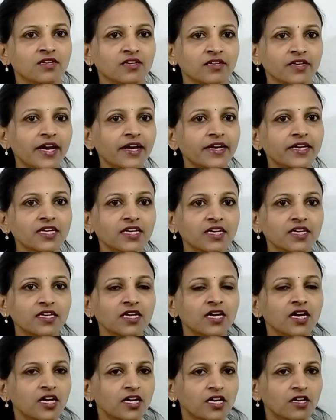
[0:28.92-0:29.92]
Getting?
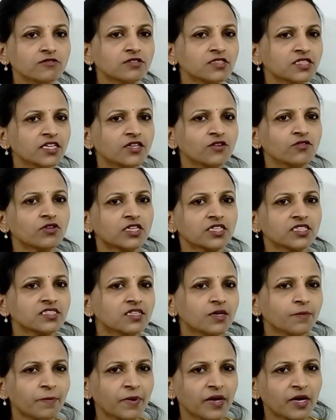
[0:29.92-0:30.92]
Now see, what is
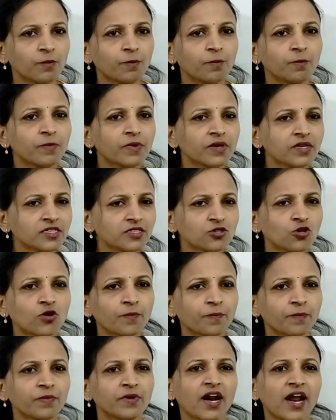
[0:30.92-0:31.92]
the purpose
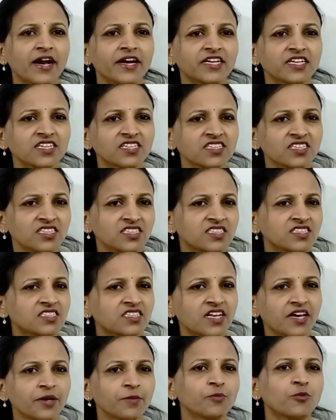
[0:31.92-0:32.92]
of writing this
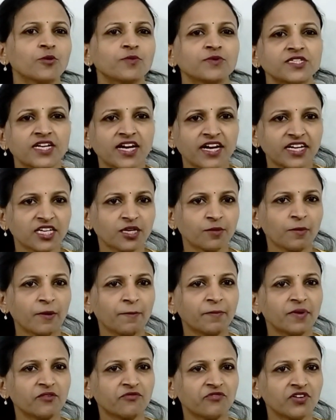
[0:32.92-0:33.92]
type of static
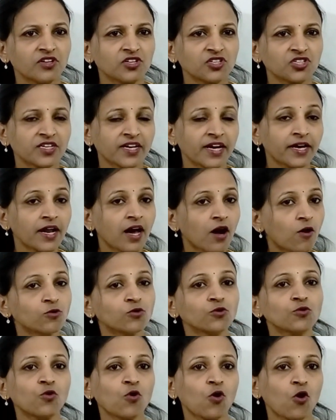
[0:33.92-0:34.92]
member function and how
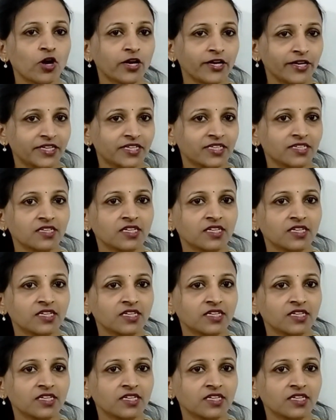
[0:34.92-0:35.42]
to call it.